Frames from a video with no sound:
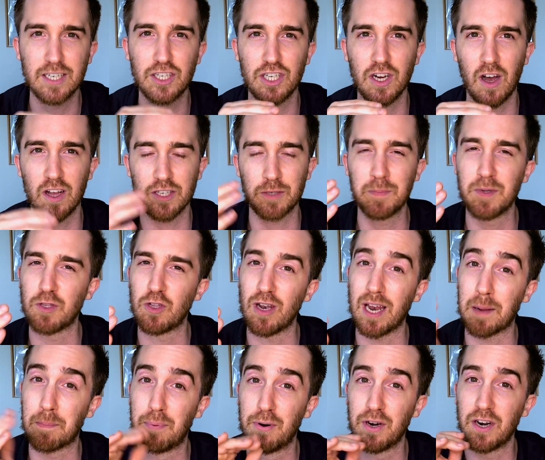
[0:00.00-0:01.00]
she asked me to
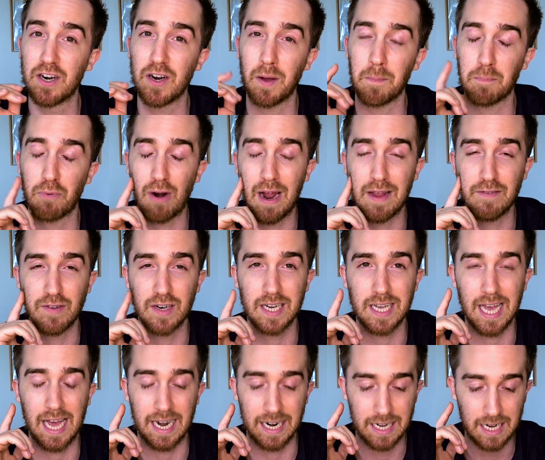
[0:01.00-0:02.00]
like put it on private
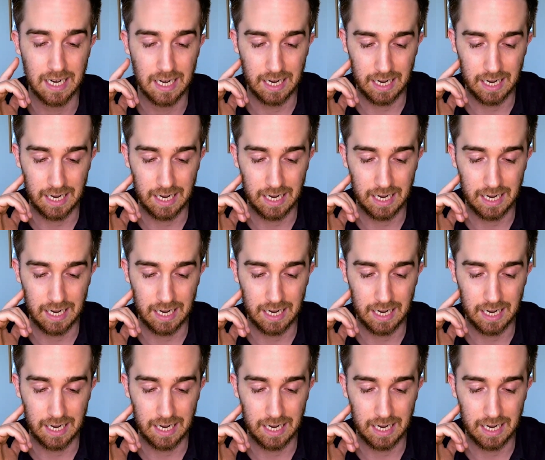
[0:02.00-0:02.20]
again.